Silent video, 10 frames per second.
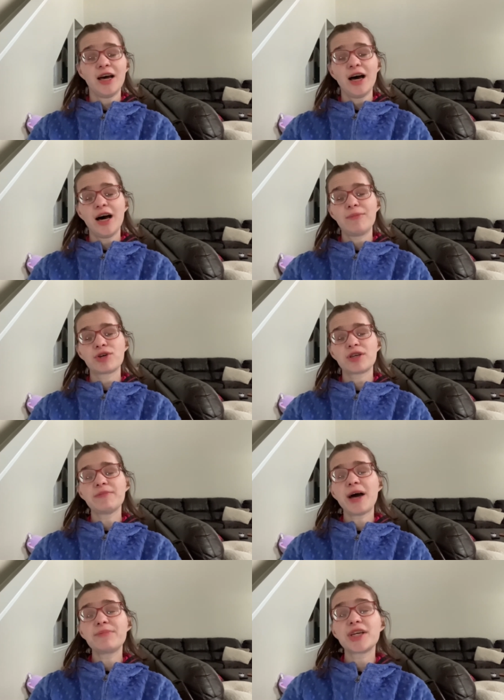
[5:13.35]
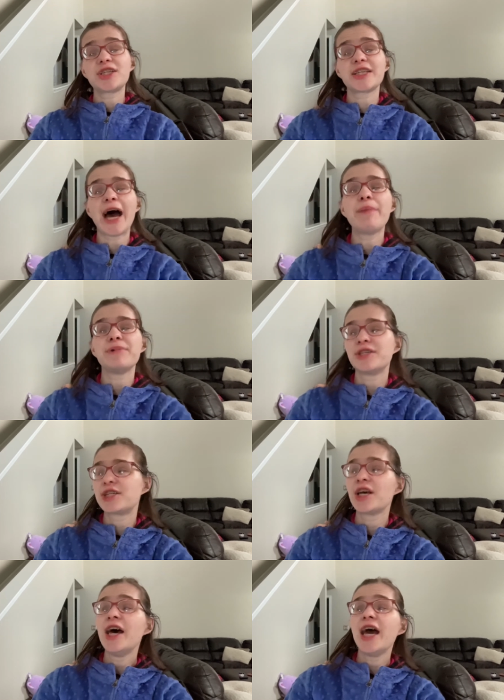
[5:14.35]
Or sometimes it just
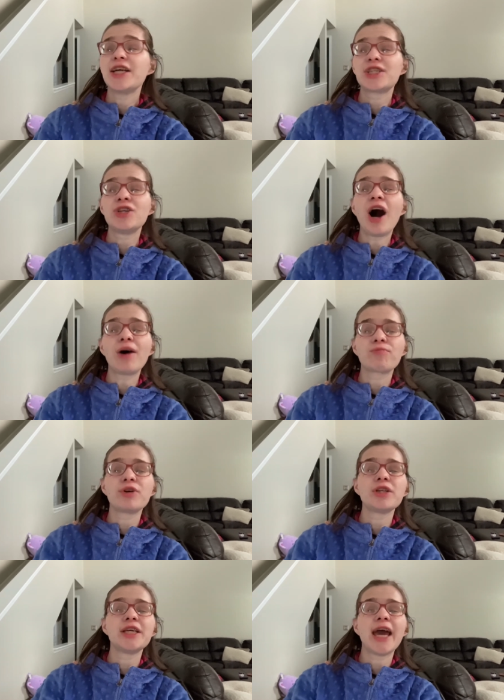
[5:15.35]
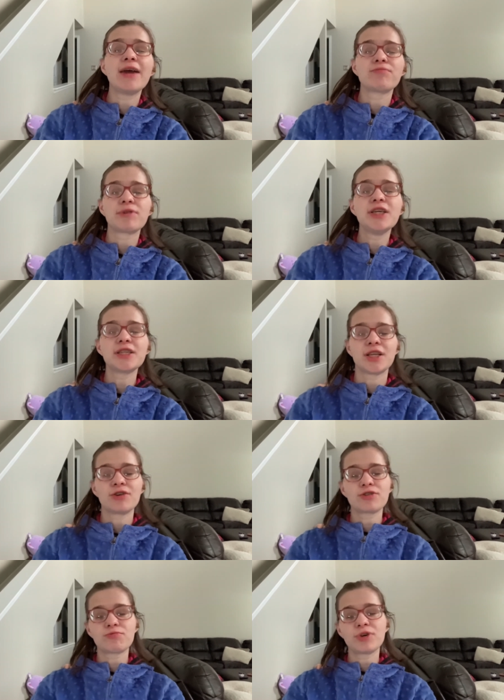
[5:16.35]
happens. It's not really a reason.
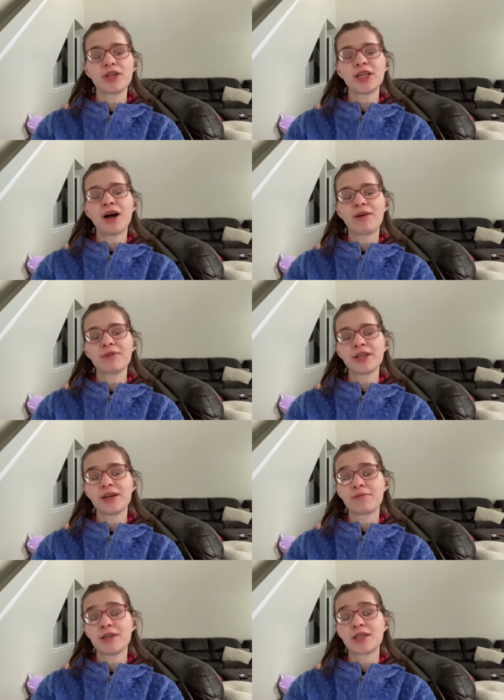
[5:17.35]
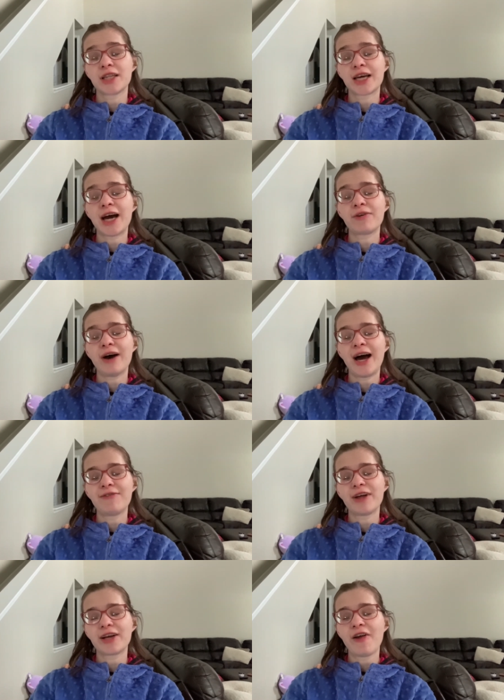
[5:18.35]
There's really not really a reason. Like, I don't
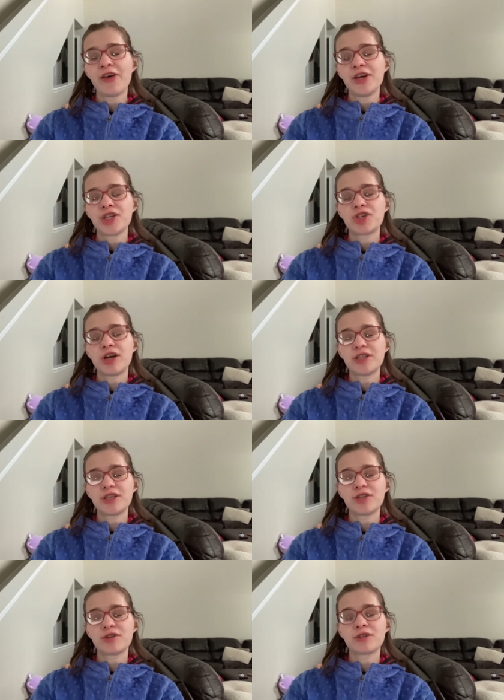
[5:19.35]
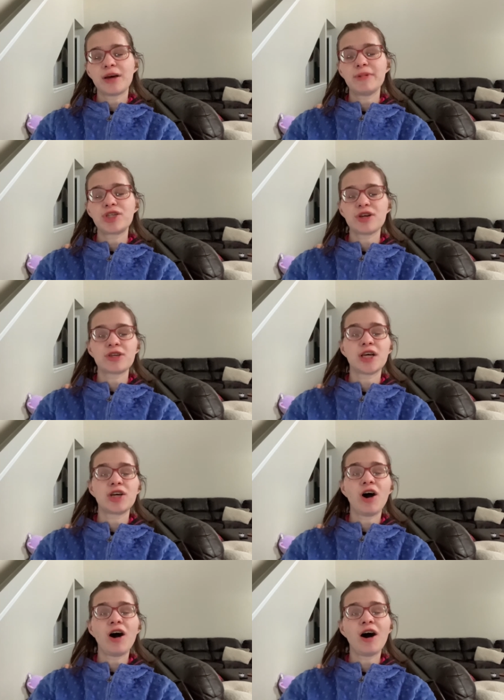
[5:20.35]
have like stress seizures. I mean, stress can
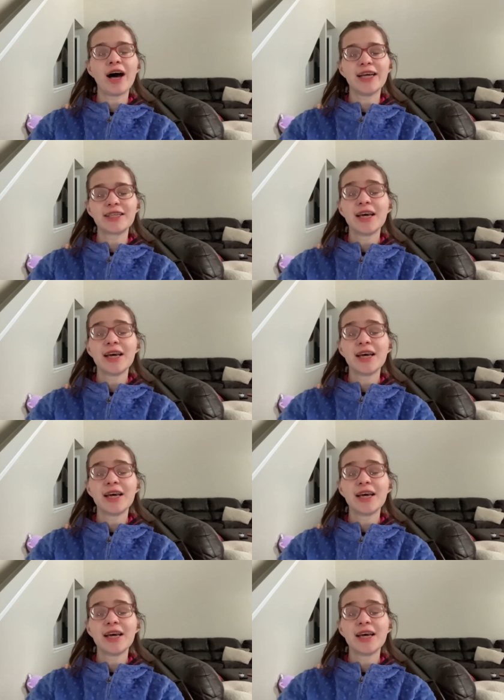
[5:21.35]
cause